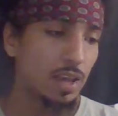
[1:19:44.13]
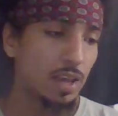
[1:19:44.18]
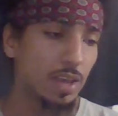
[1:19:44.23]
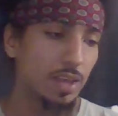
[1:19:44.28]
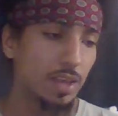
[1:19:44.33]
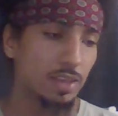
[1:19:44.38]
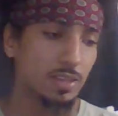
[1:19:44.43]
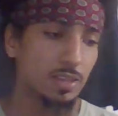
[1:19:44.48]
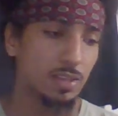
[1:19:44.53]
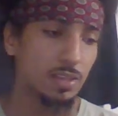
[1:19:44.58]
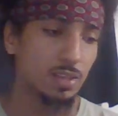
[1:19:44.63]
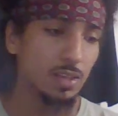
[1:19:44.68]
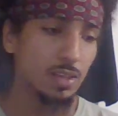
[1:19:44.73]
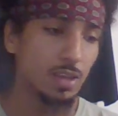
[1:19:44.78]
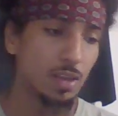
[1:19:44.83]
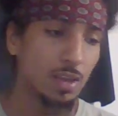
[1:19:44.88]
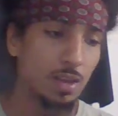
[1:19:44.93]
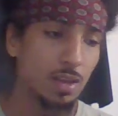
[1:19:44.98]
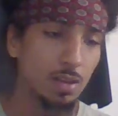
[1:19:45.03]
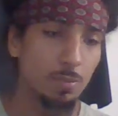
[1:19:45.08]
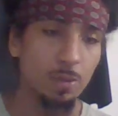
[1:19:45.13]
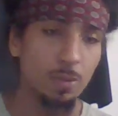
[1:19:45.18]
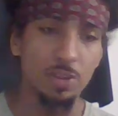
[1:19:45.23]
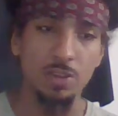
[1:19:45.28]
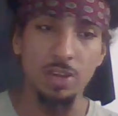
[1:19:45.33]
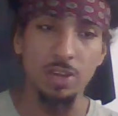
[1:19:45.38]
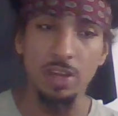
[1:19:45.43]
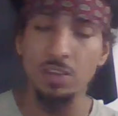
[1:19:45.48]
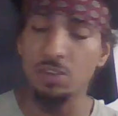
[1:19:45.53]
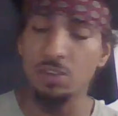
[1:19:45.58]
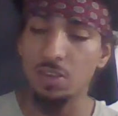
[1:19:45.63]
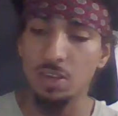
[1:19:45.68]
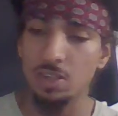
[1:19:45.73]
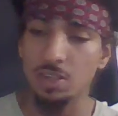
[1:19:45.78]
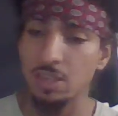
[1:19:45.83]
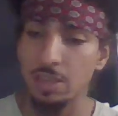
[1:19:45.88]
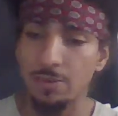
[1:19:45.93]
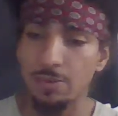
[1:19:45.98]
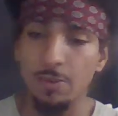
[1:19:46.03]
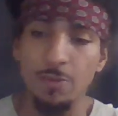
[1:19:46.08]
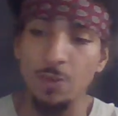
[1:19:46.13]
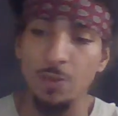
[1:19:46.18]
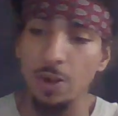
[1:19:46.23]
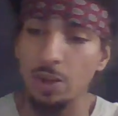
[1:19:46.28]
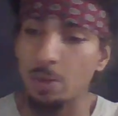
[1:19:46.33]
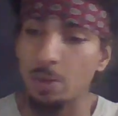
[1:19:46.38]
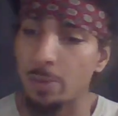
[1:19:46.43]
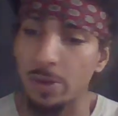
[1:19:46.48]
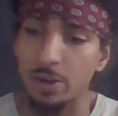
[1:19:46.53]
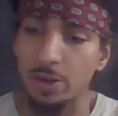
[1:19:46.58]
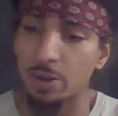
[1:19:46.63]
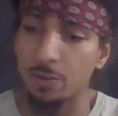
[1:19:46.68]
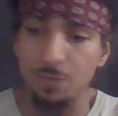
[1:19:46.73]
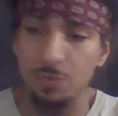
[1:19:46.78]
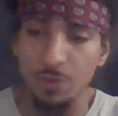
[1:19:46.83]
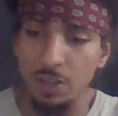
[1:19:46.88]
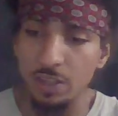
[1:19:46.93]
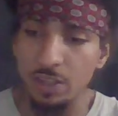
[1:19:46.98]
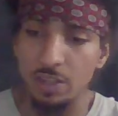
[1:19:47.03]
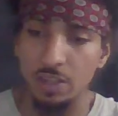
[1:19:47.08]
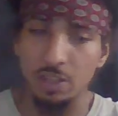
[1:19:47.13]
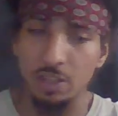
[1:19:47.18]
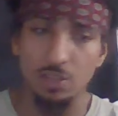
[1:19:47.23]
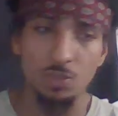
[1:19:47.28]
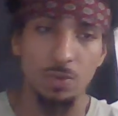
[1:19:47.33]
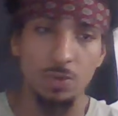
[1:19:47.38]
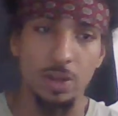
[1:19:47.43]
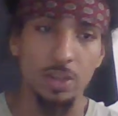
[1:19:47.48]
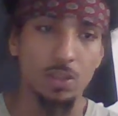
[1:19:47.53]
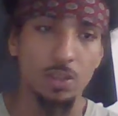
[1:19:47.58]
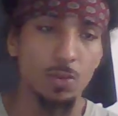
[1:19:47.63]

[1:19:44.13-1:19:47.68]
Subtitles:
It's Mother Nature doesn't give a fuck about our feelings, right?